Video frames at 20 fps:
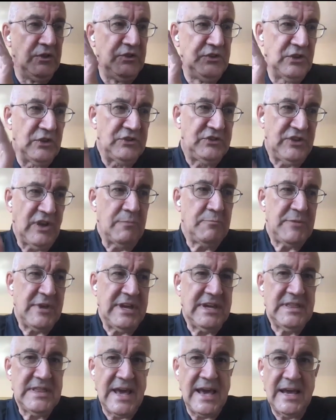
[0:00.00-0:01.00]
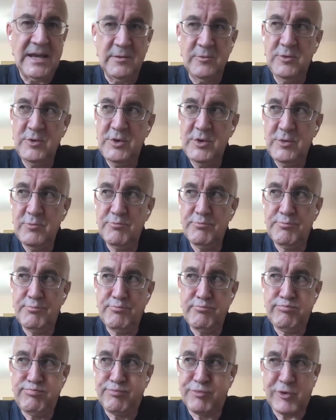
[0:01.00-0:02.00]
So something that
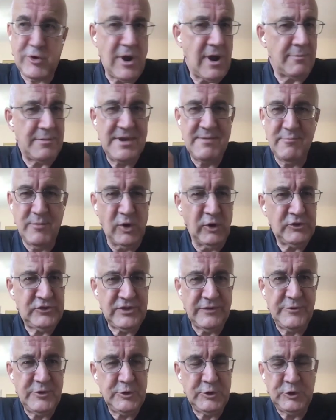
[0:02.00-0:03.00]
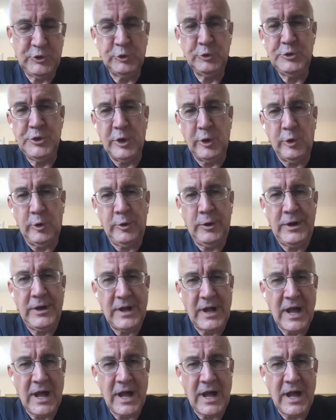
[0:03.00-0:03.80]
probably most of you do know,